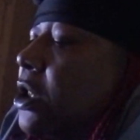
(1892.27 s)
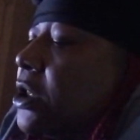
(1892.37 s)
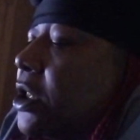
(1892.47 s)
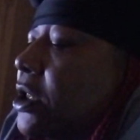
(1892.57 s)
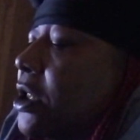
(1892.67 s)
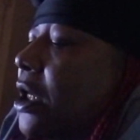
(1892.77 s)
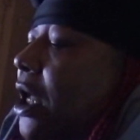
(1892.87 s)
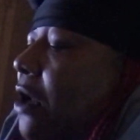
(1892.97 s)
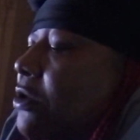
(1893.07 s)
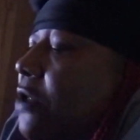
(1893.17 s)
She's in the
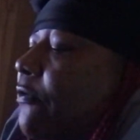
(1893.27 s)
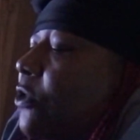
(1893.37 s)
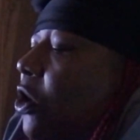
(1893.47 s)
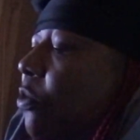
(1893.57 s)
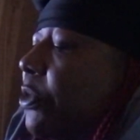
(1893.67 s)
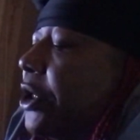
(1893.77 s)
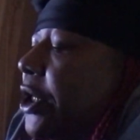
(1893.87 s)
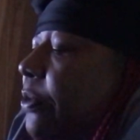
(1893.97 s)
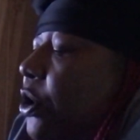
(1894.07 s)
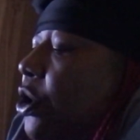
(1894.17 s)
house if you don't
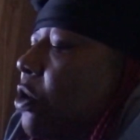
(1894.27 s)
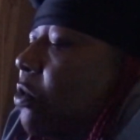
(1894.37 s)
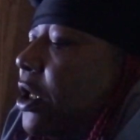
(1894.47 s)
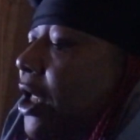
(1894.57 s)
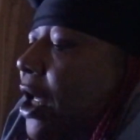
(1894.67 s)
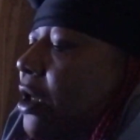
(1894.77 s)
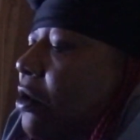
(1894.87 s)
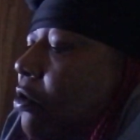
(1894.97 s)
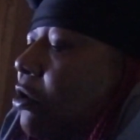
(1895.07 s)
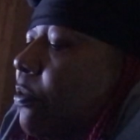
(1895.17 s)
believe me. We gotta
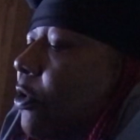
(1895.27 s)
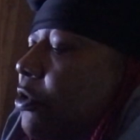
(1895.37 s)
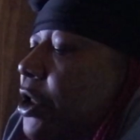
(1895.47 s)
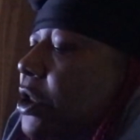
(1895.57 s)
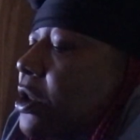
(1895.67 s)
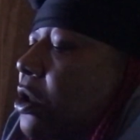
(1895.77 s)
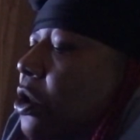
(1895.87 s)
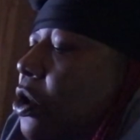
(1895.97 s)
call the police.